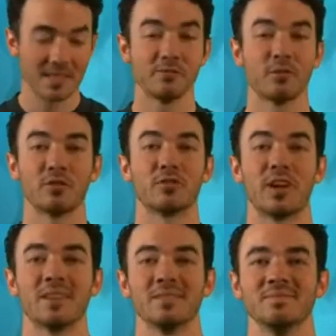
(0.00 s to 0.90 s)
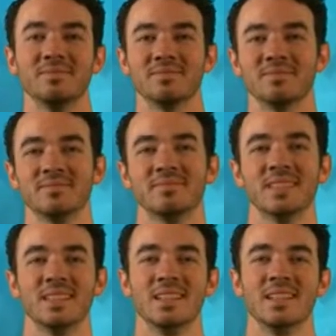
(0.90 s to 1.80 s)
Asking for a friend.
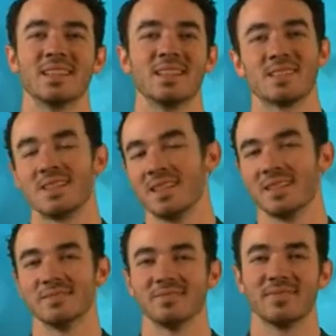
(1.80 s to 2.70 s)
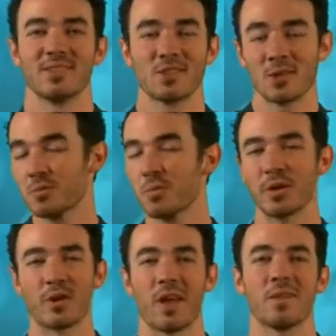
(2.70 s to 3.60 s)
Because, the show's
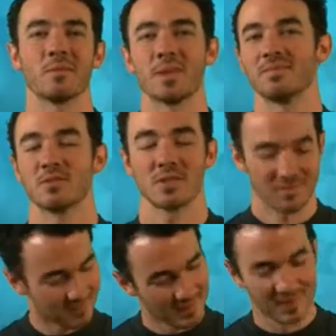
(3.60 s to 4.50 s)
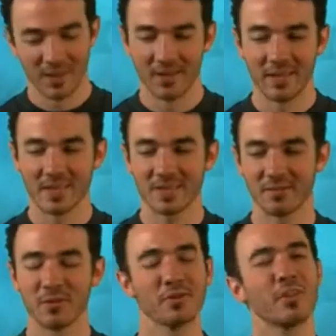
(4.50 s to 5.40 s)
pretty great, but just,
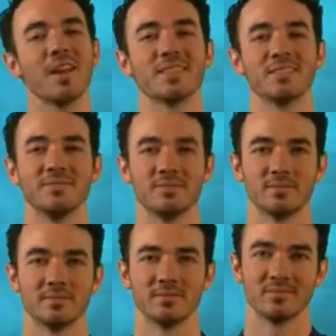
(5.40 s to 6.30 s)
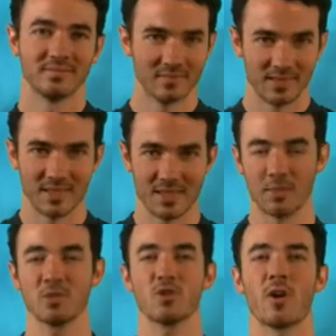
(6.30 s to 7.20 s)
asking for a friend.
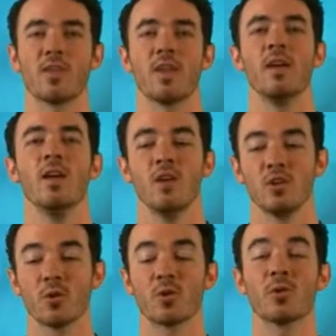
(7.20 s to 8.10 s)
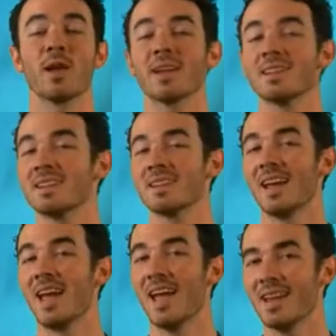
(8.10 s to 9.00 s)
His name's Charlie. Your
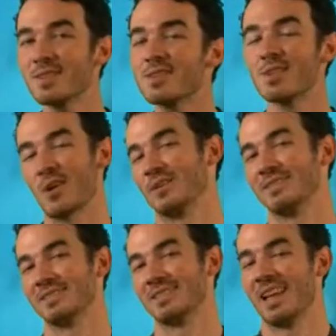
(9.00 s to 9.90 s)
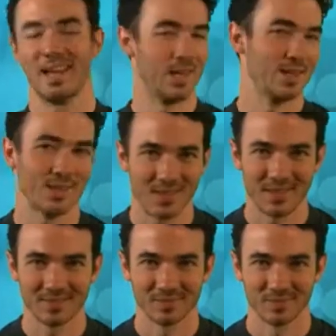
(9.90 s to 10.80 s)
correct answer
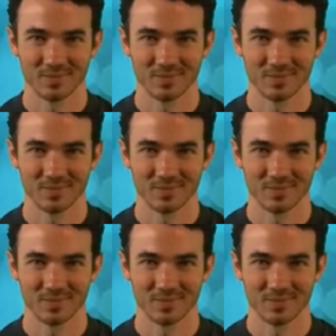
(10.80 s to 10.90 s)
is